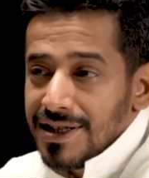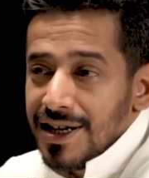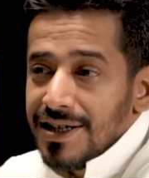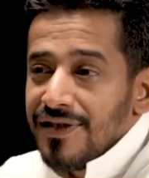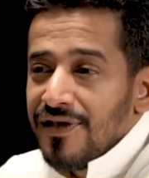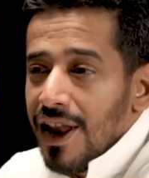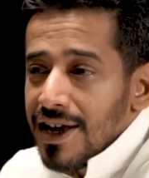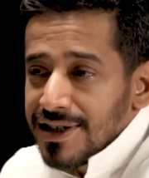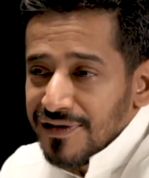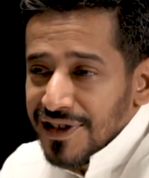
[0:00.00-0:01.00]
there's a
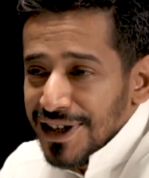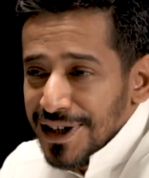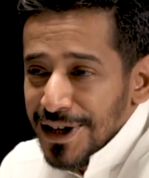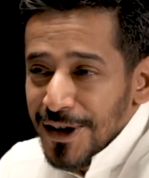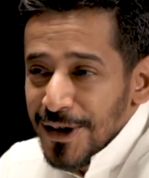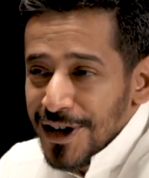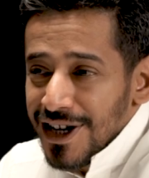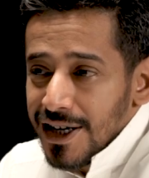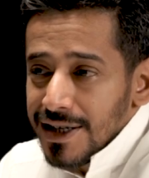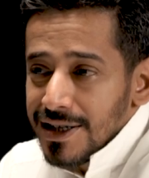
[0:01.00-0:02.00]
philosophy, you know, there
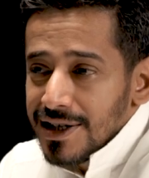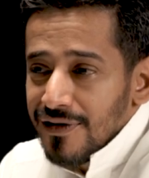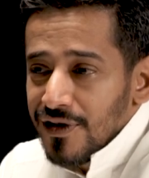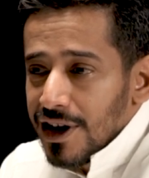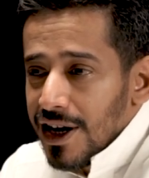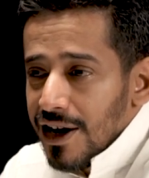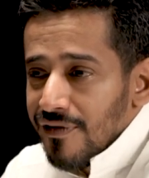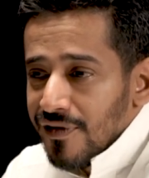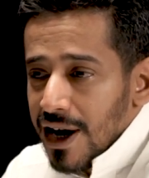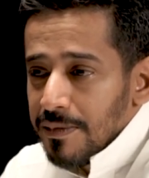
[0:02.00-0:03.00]
is, if you're going to
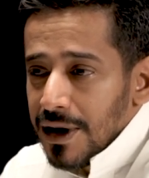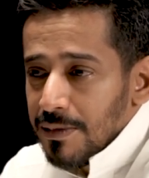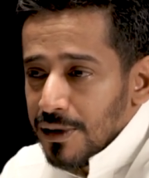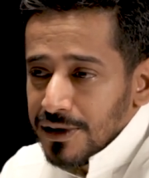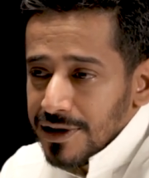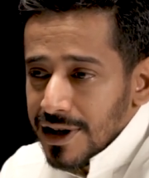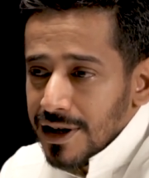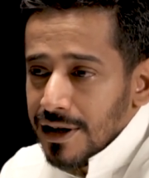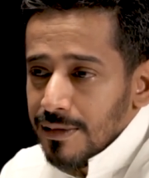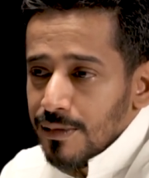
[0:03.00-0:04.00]
invite people to
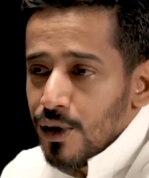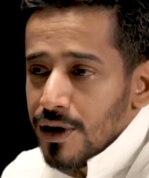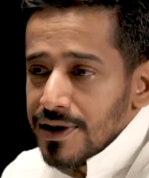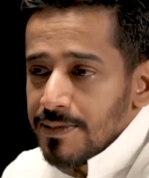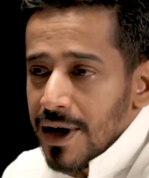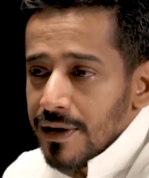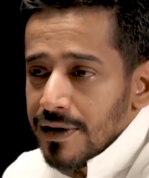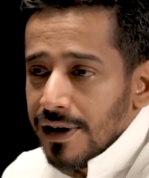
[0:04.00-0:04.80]
dinner, more is better than